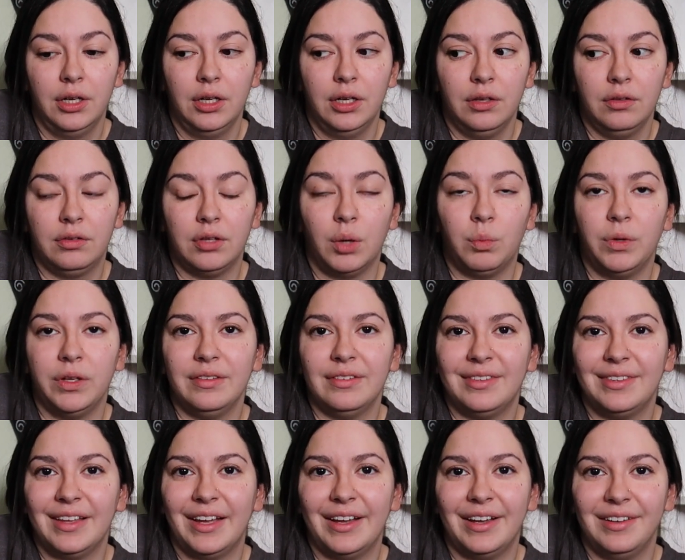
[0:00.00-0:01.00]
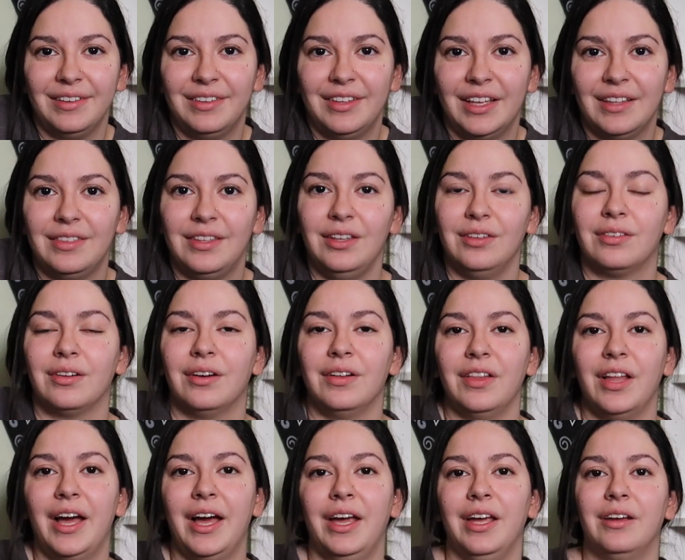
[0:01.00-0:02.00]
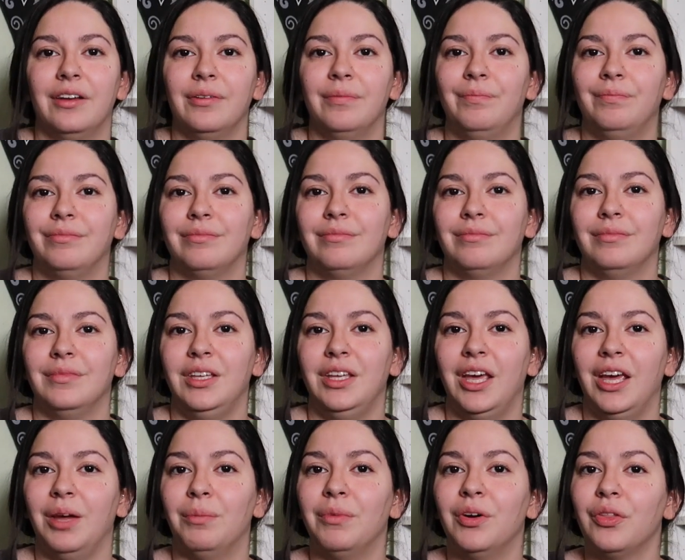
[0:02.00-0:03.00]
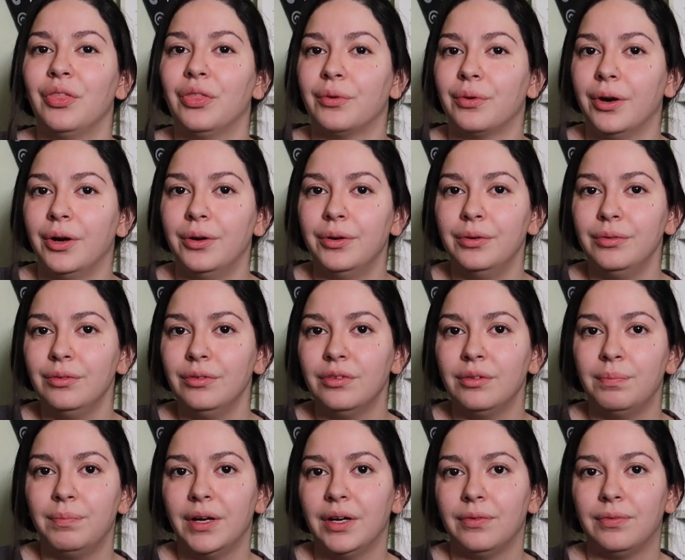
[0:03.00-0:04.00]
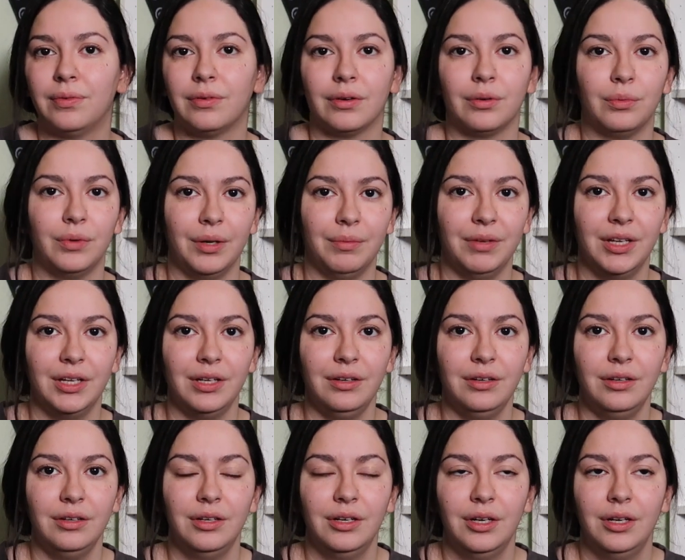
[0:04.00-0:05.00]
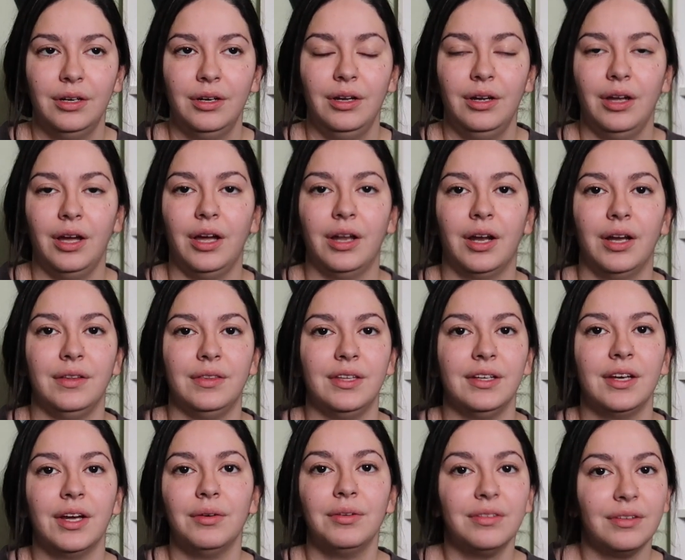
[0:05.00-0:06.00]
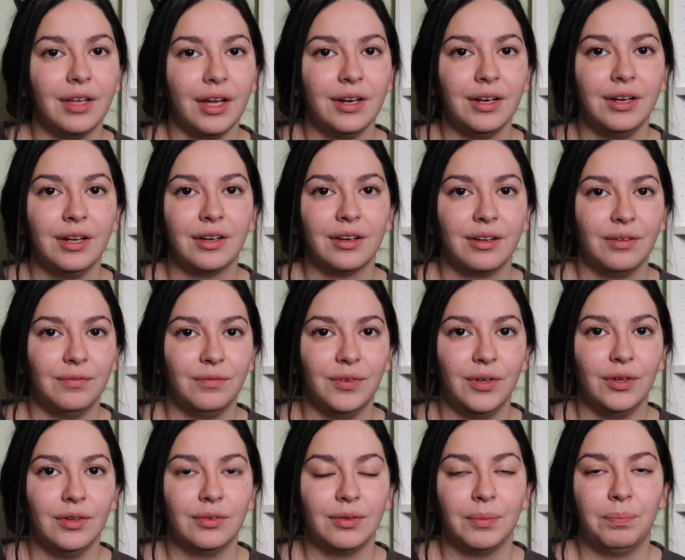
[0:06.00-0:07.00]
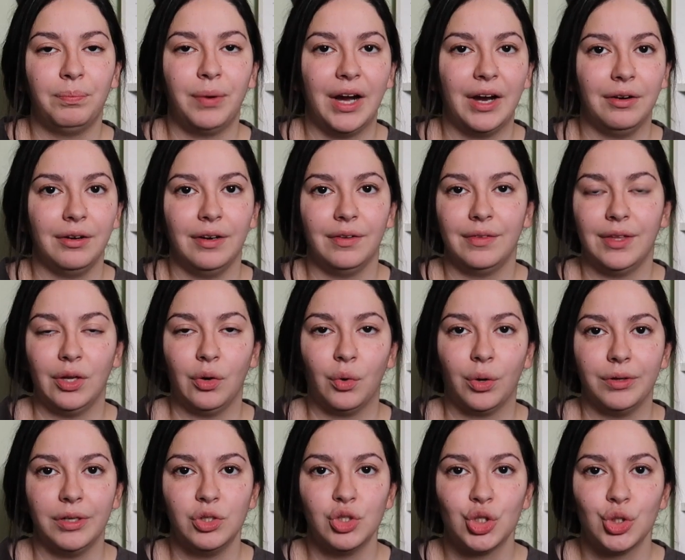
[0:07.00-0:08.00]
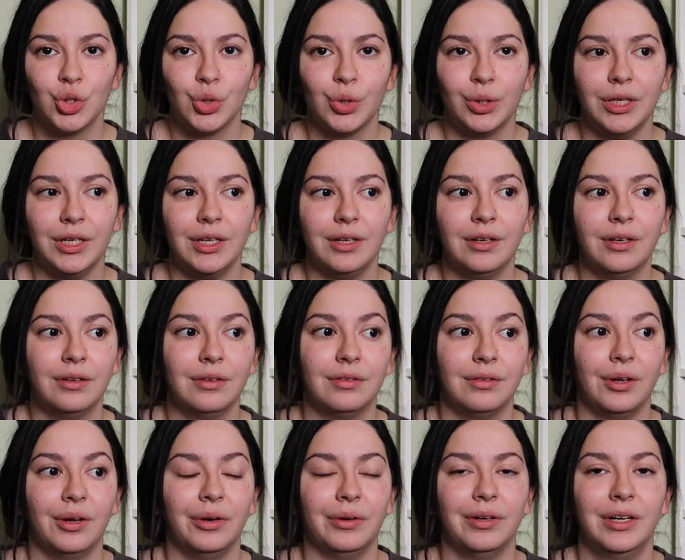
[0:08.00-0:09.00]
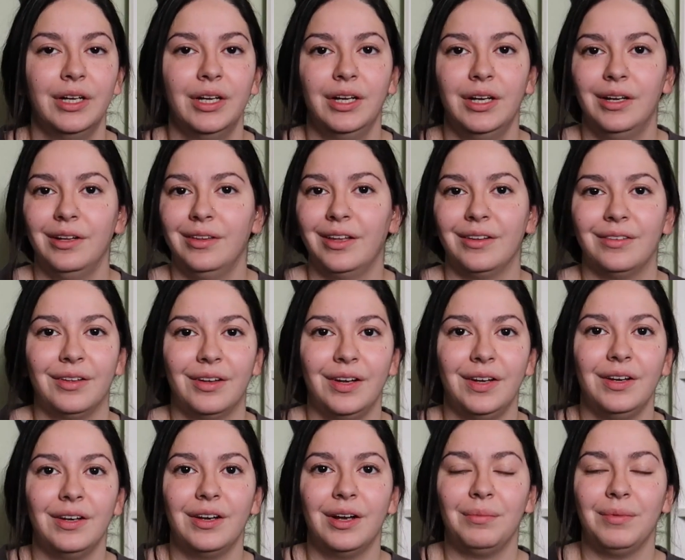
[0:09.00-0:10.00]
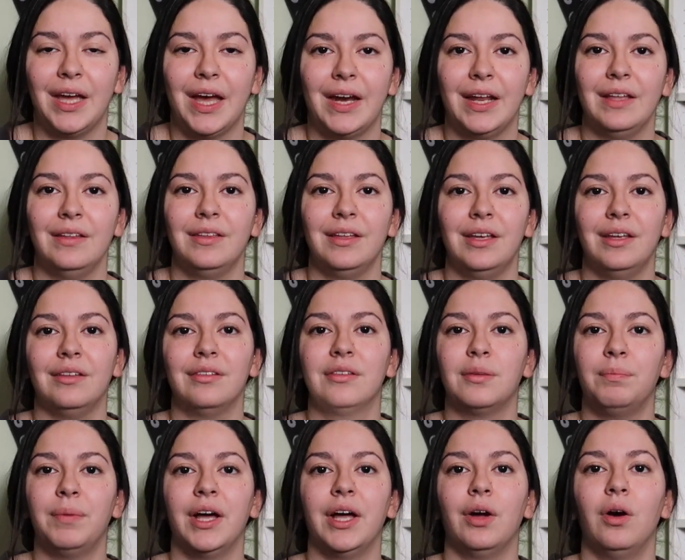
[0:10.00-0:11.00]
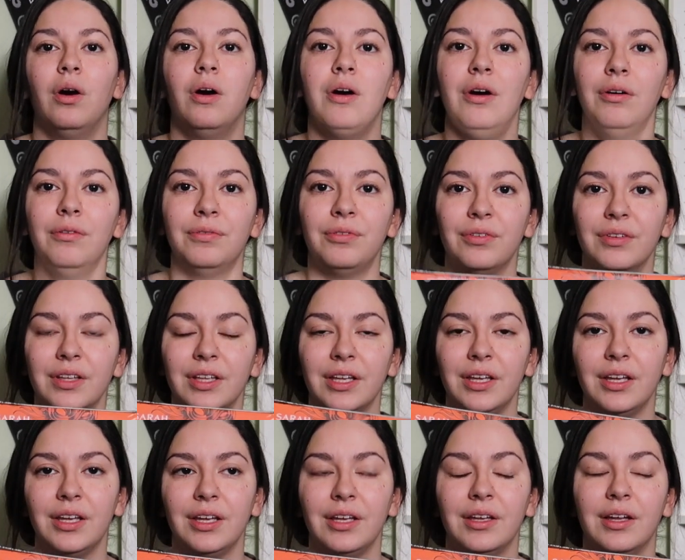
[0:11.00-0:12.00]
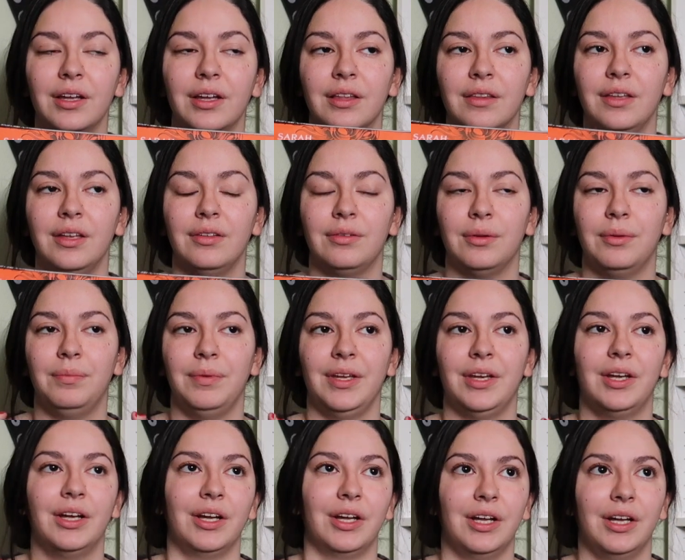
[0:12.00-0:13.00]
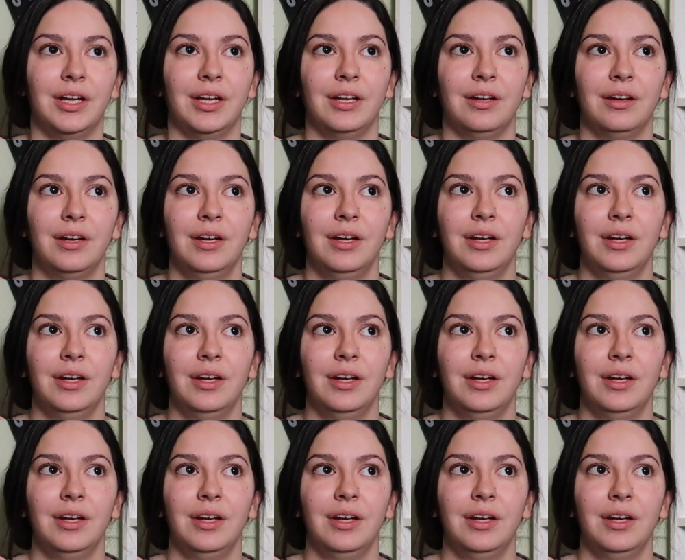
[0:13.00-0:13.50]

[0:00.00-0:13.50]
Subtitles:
someone said that these are like Game of Thrones but for women, and I think I was getting it confused with Diary of the Orange Tree, so that's how I ended up getting these. But hopefully these will be good.